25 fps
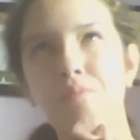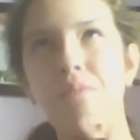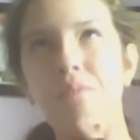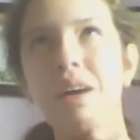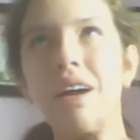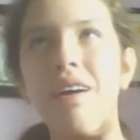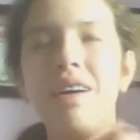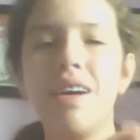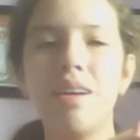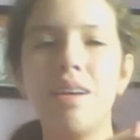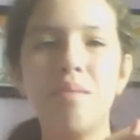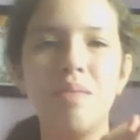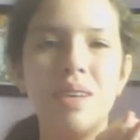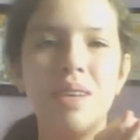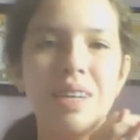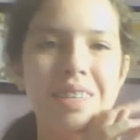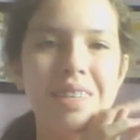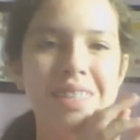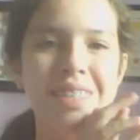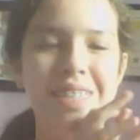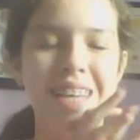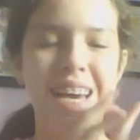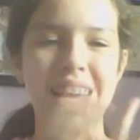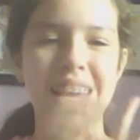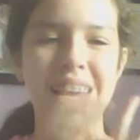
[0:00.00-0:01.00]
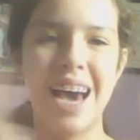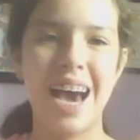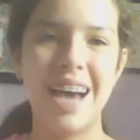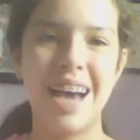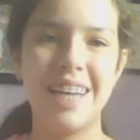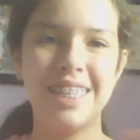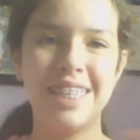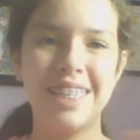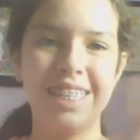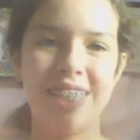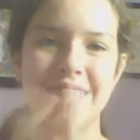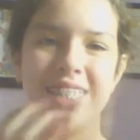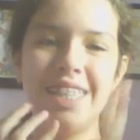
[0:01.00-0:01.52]
inspiring person.
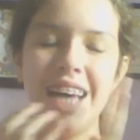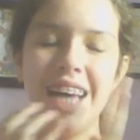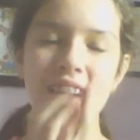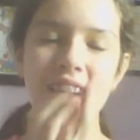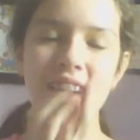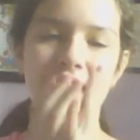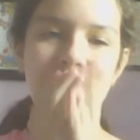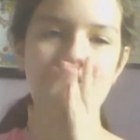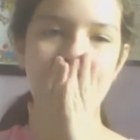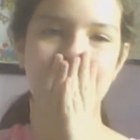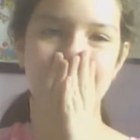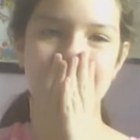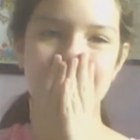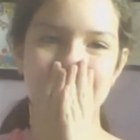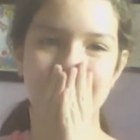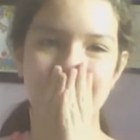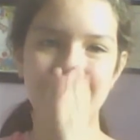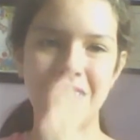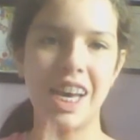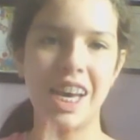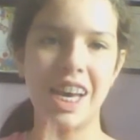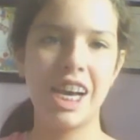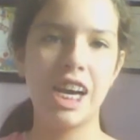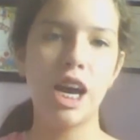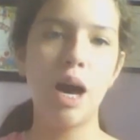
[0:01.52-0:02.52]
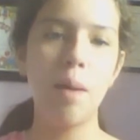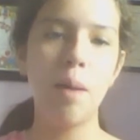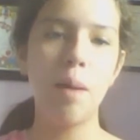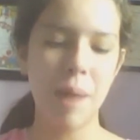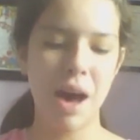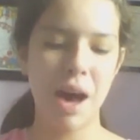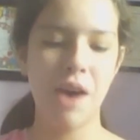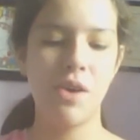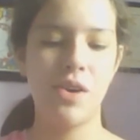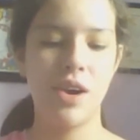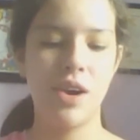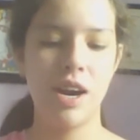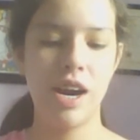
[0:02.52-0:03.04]
I just love everything
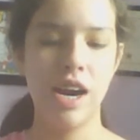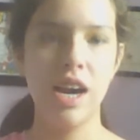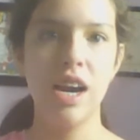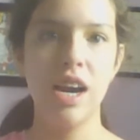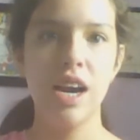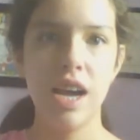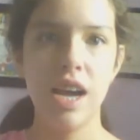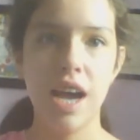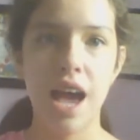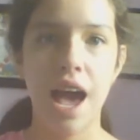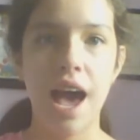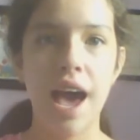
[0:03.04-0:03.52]
about her.